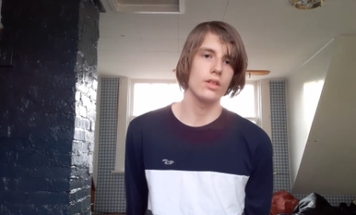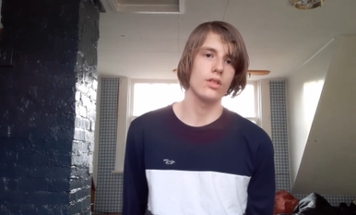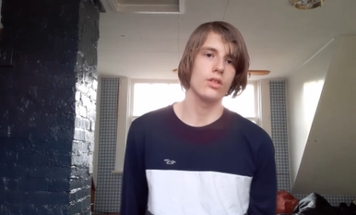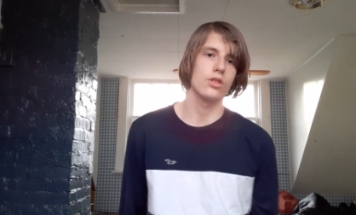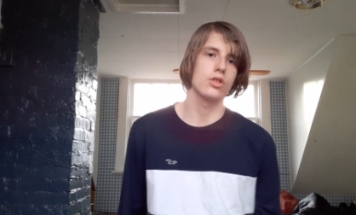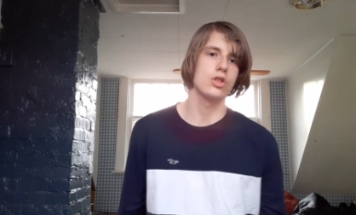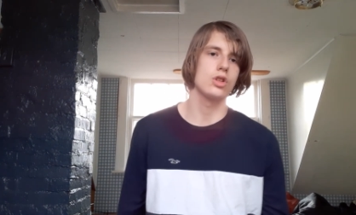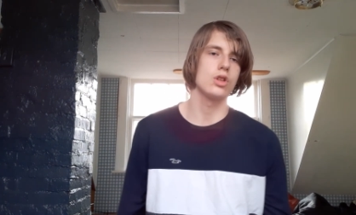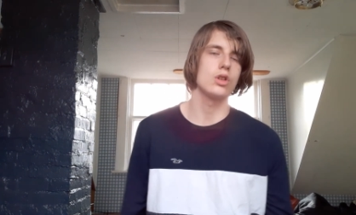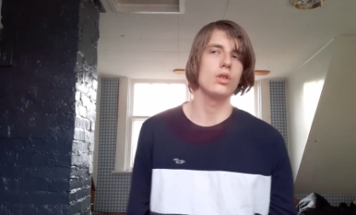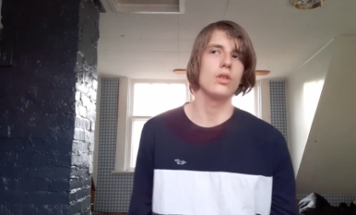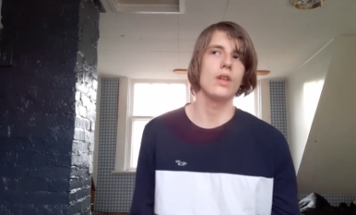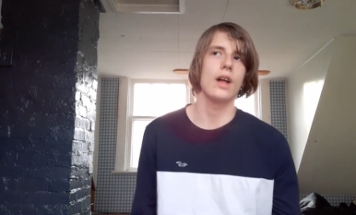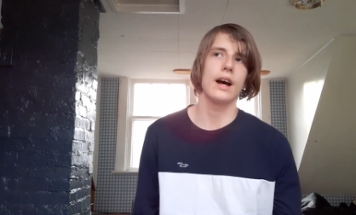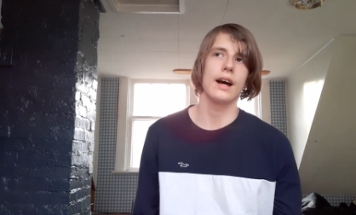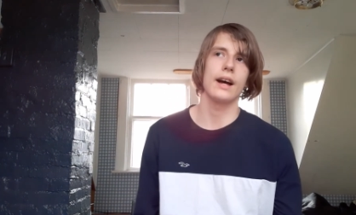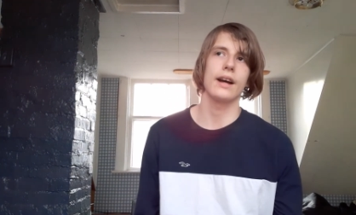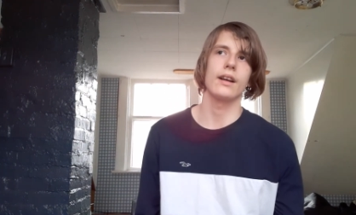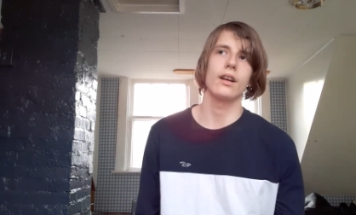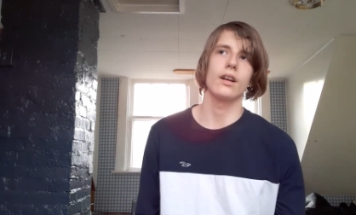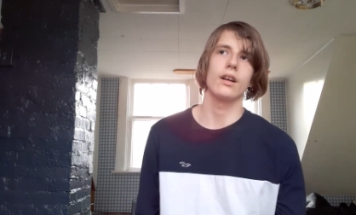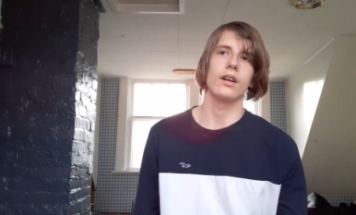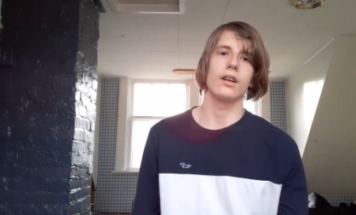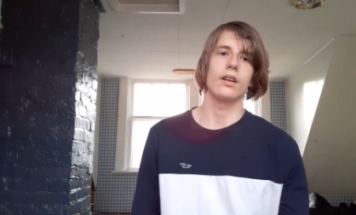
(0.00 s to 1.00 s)
to
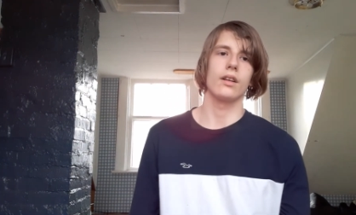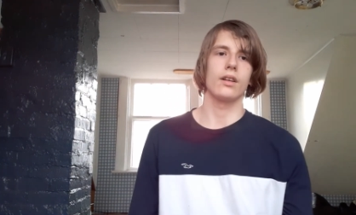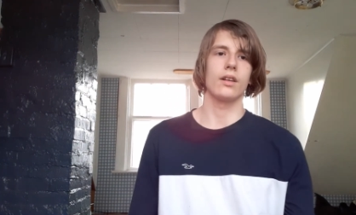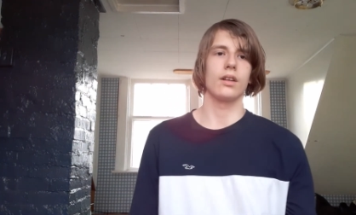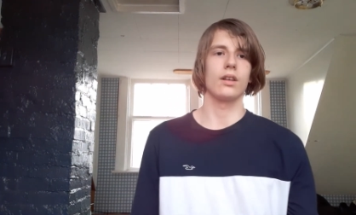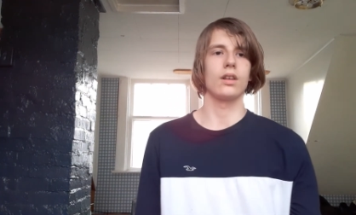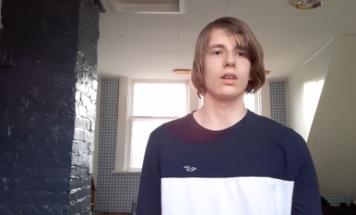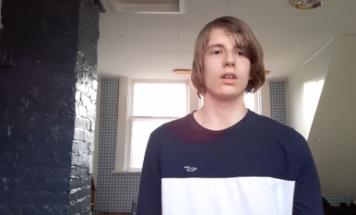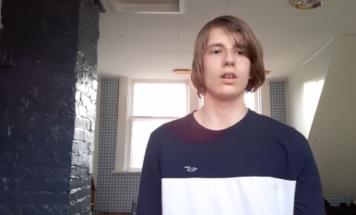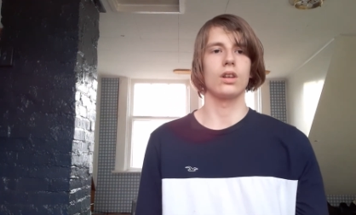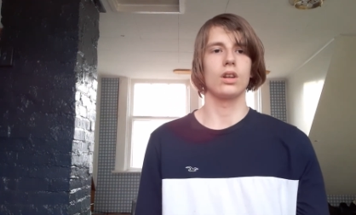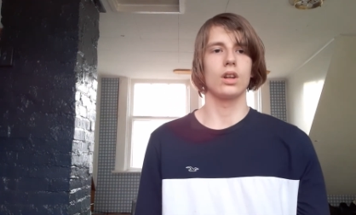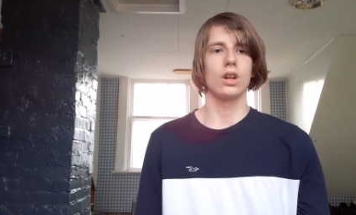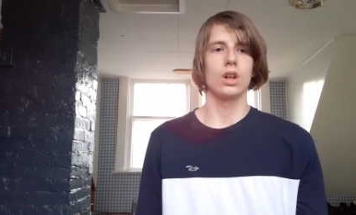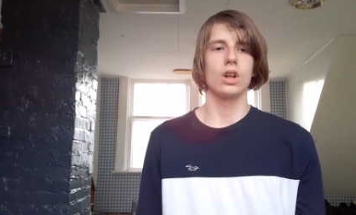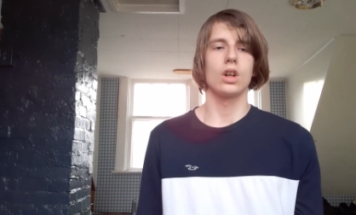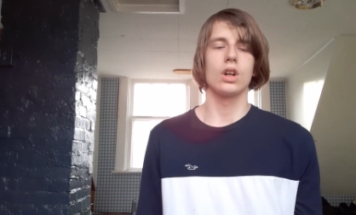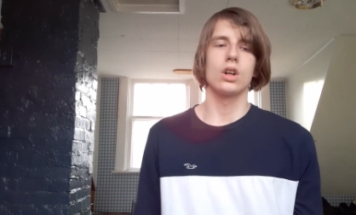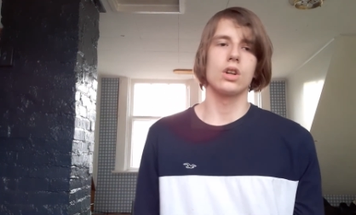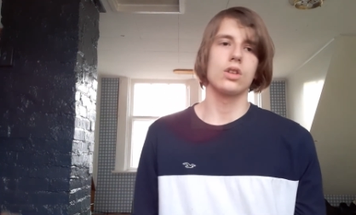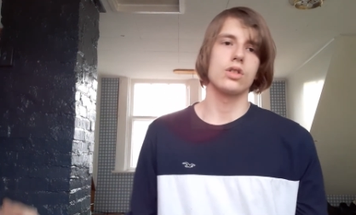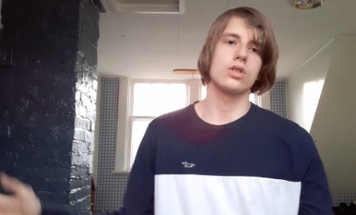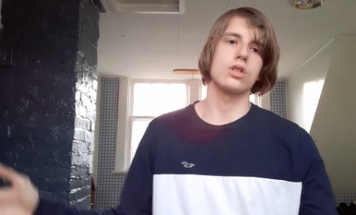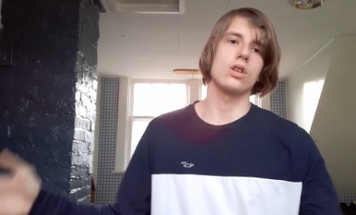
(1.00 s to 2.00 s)
that,
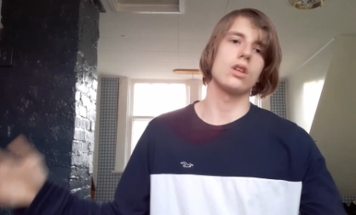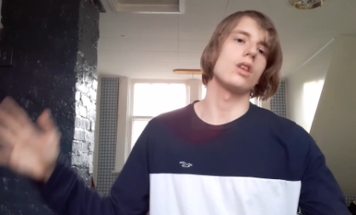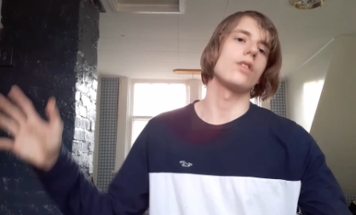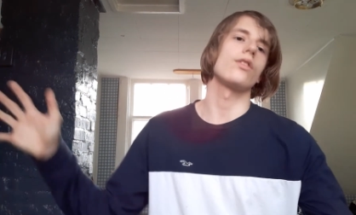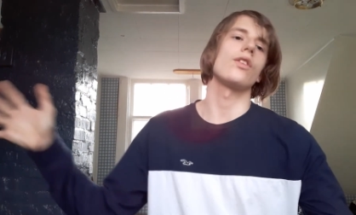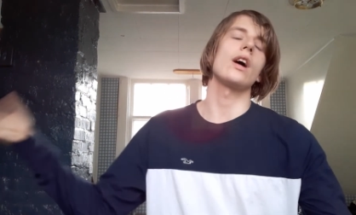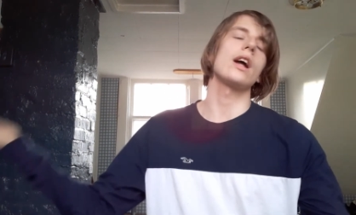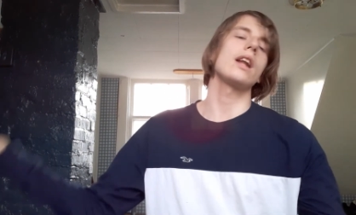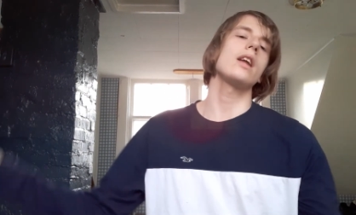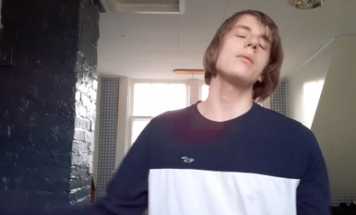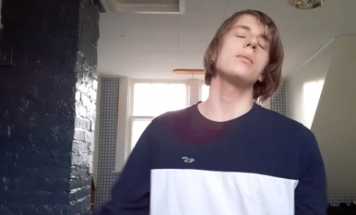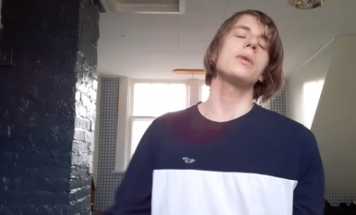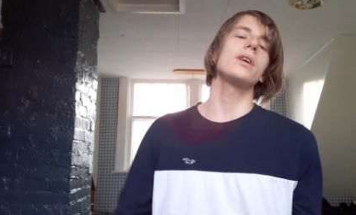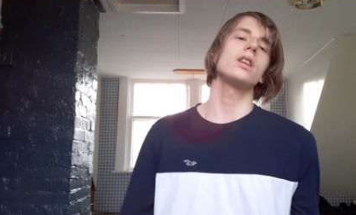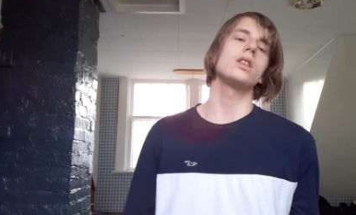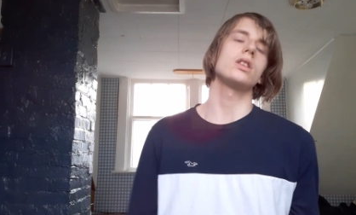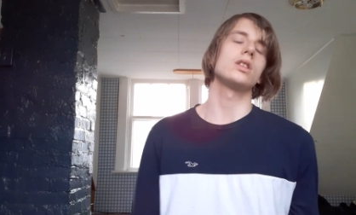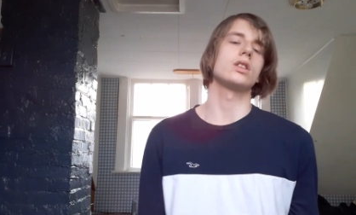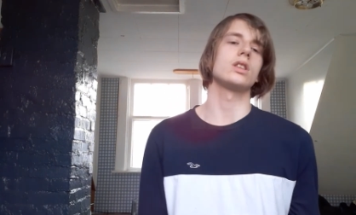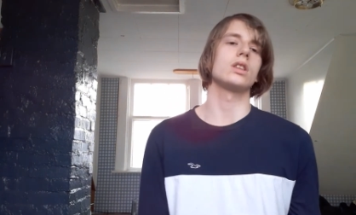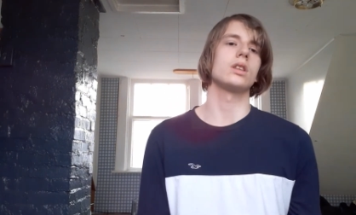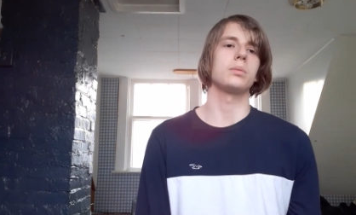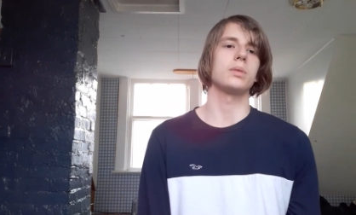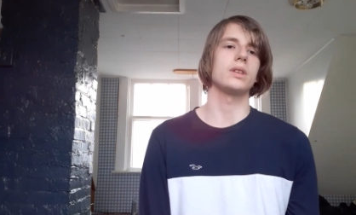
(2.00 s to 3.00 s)
so if
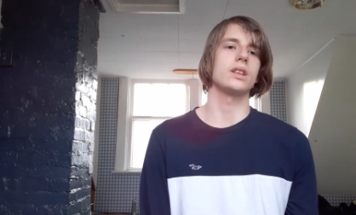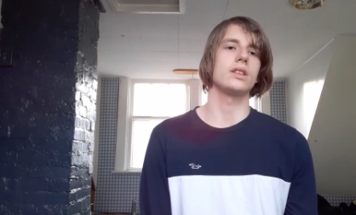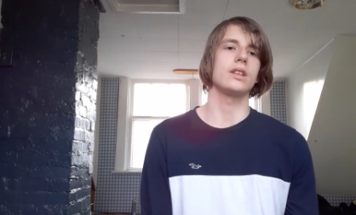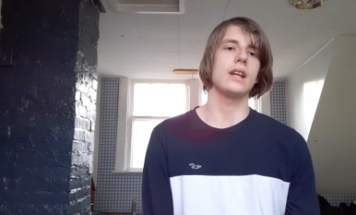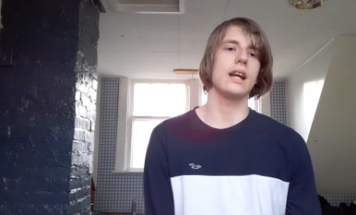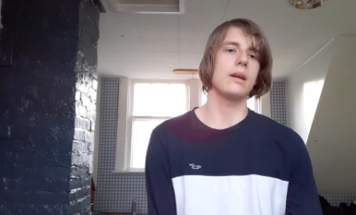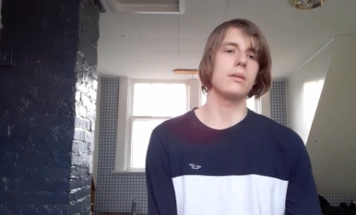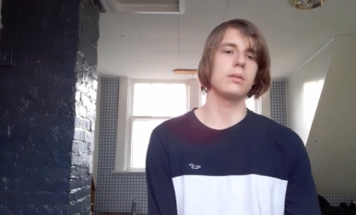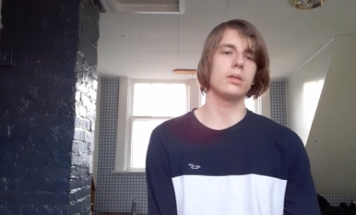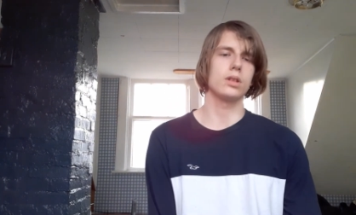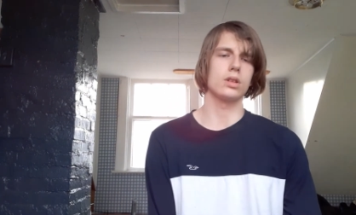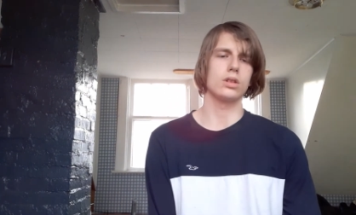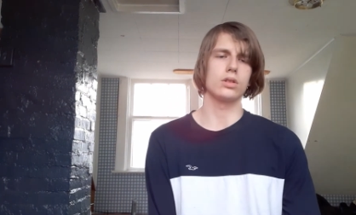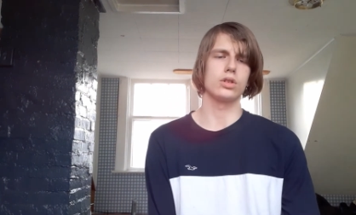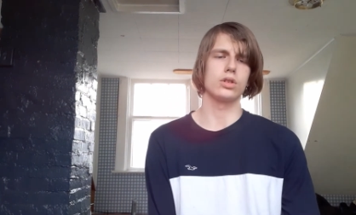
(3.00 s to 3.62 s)
anybody's gonna be able to